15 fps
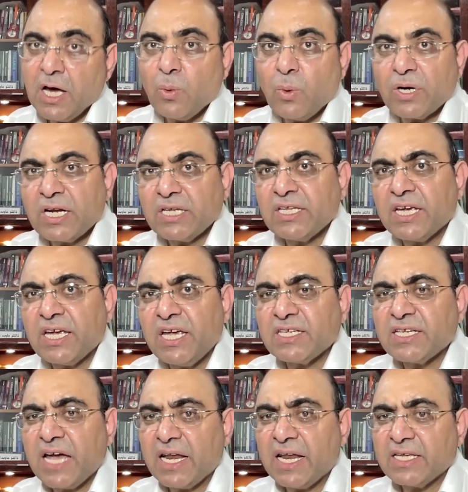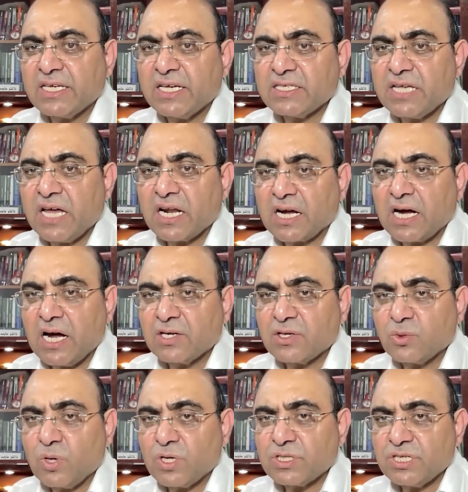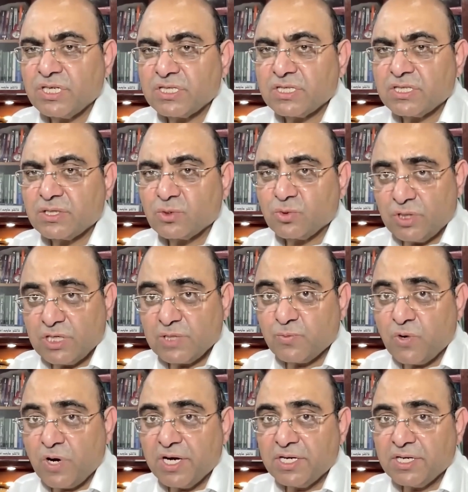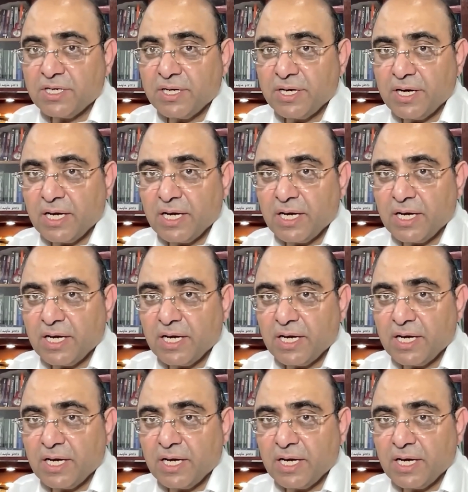What are the key challenges or controversies to this point?